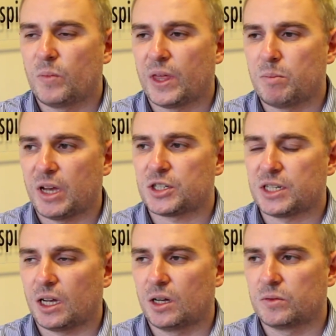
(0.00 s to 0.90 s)
They
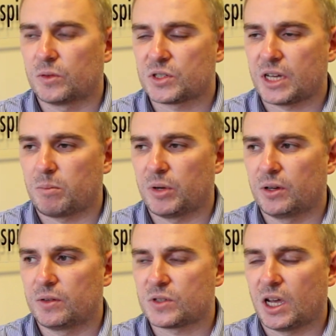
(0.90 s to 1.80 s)
measured it over a set
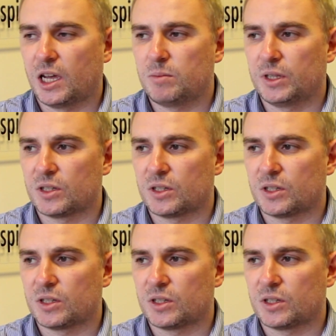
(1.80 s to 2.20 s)
period of time,